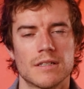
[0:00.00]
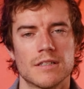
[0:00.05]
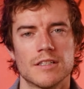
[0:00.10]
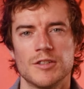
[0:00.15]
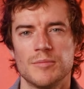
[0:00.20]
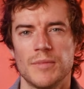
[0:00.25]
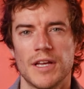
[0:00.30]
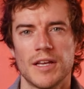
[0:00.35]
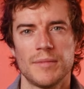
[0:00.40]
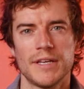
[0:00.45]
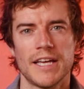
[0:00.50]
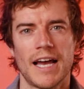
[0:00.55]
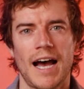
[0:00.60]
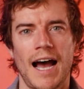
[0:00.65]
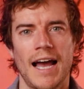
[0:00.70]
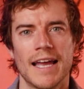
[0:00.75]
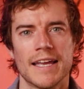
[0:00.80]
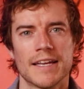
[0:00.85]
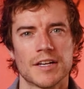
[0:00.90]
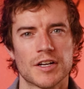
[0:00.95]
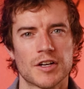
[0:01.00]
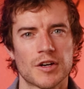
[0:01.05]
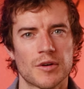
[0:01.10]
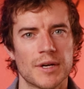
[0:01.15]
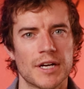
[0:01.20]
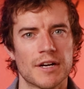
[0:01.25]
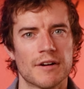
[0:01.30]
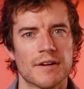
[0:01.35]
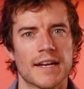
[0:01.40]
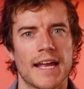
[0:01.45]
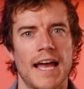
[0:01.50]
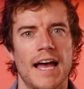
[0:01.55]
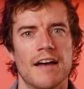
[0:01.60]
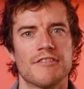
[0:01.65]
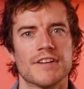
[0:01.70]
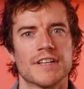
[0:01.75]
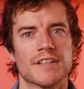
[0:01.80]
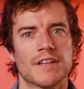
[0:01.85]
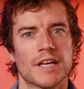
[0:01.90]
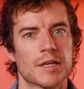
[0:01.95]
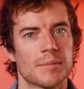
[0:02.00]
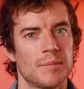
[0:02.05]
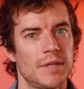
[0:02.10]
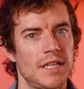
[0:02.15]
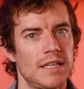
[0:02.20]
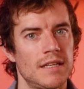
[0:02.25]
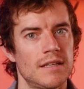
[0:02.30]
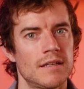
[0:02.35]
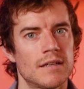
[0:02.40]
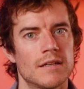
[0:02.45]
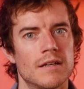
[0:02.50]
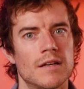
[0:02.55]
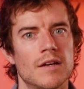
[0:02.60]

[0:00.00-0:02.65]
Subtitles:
You may be eyeing a career in gaffing like me,